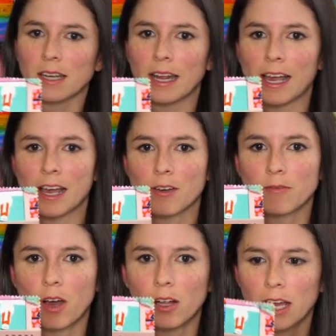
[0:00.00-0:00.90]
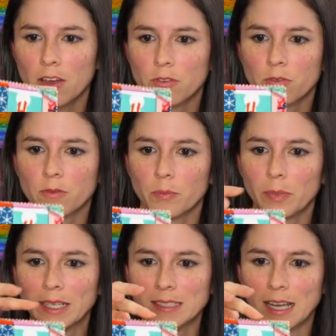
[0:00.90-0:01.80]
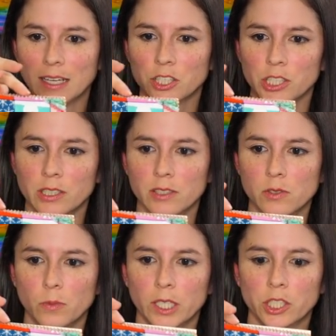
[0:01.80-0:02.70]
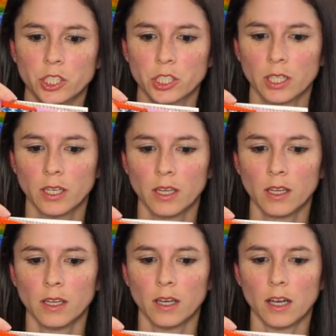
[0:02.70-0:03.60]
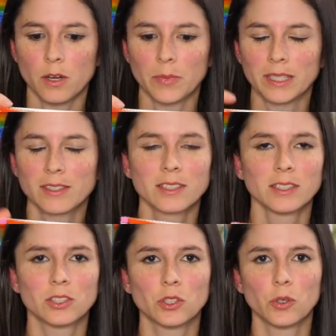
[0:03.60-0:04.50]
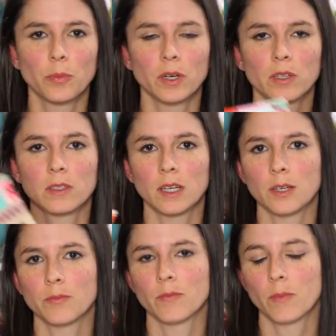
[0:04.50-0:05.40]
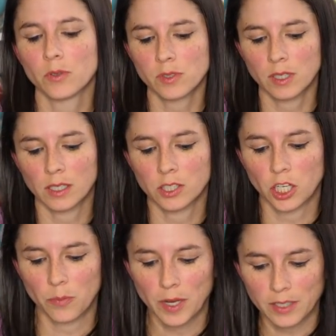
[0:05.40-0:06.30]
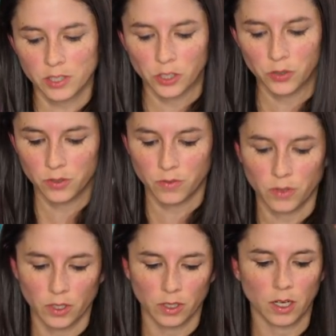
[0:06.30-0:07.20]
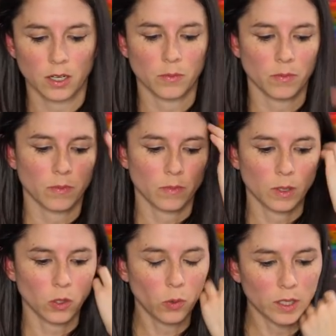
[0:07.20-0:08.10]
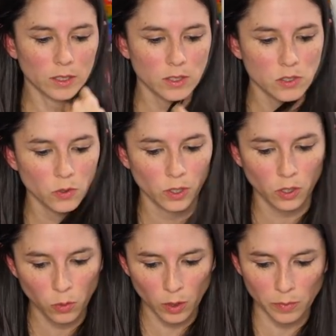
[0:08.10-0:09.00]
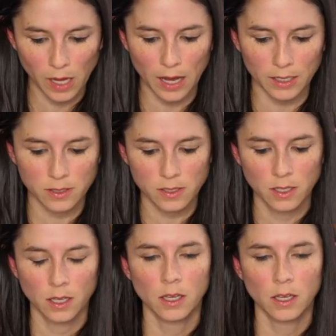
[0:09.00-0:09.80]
that I have, I'll have pinked edges, which um, it's still doable. Um, mostly charm packs are used for um, quilts or quilt blocks.